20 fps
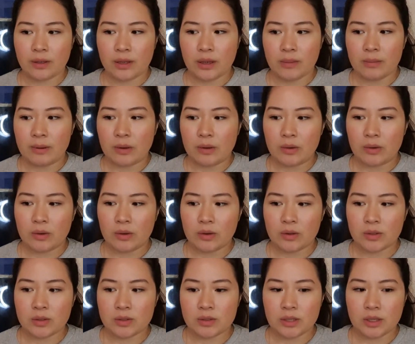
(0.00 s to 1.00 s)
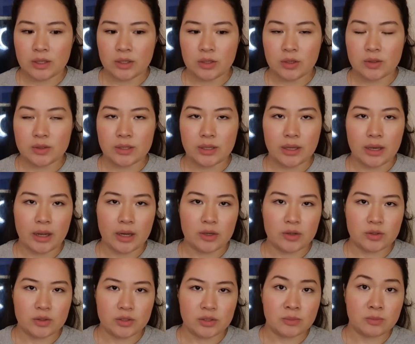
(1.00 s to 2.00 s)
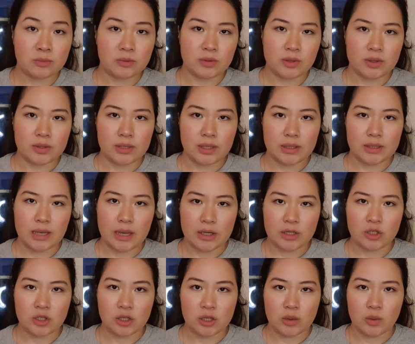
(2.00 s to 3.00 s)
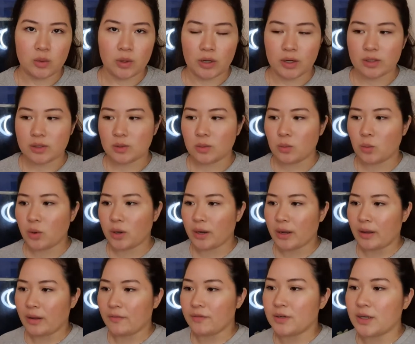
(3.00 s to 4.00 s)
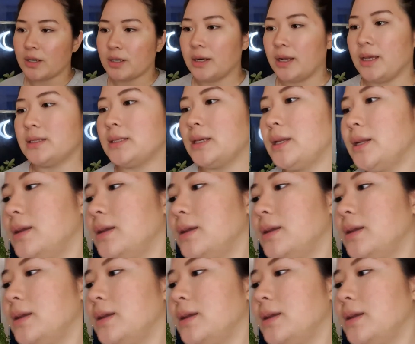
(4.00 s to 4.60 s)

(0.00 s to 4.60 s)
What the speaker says: came across that using hydrogen peroxide actually works. What I have done is in